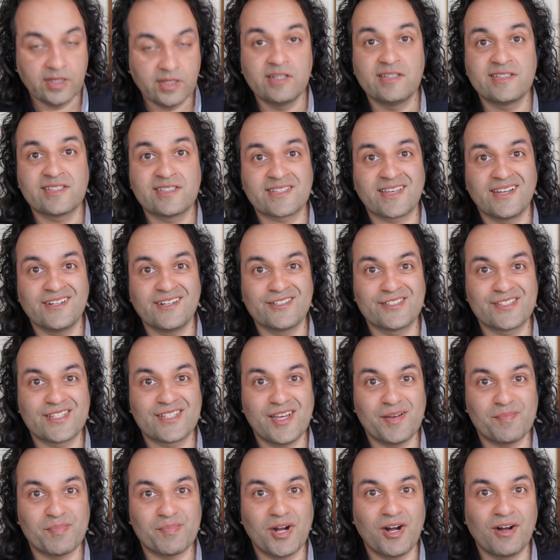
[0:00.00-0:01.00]
Scale
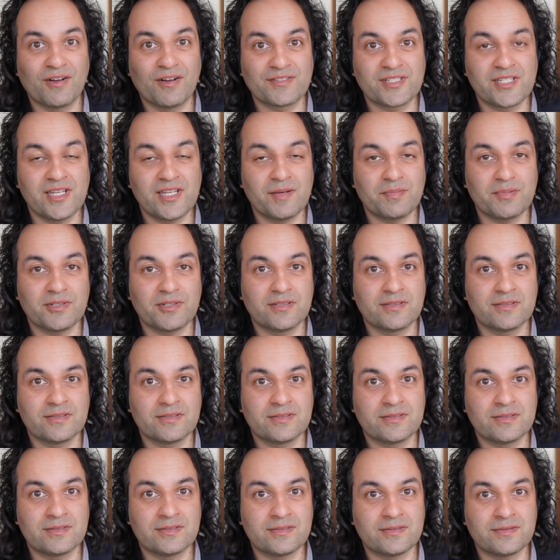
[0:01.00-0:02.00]
step, half step.
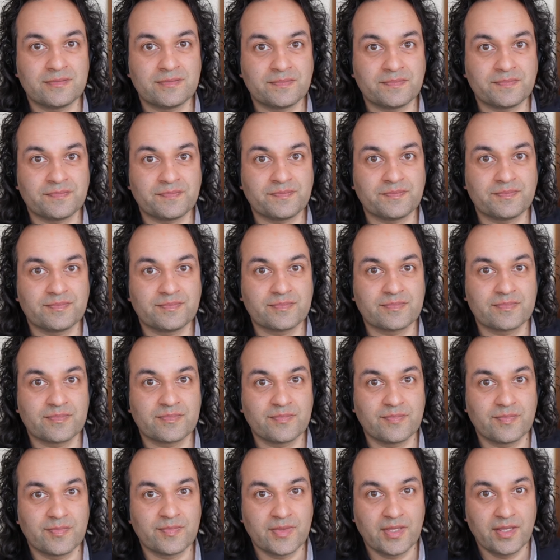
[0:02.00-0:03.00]

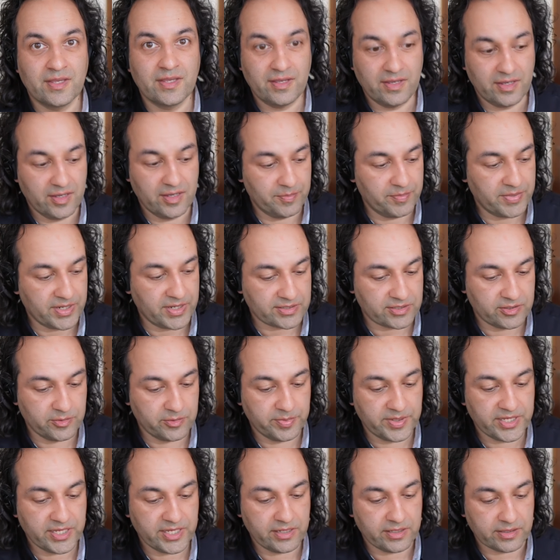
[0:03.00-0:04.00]
And back to the
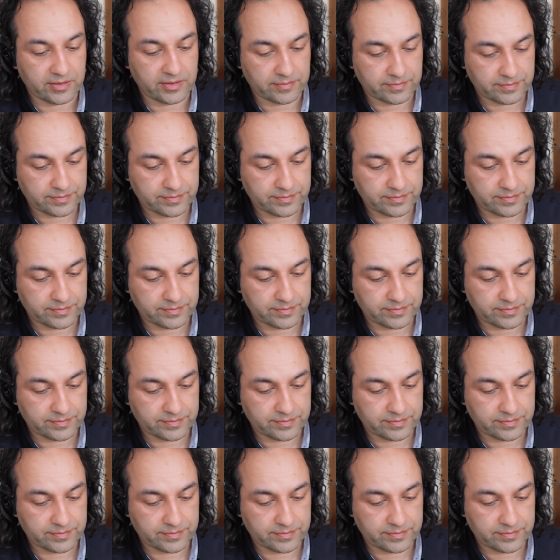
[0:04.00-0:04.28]
beginning.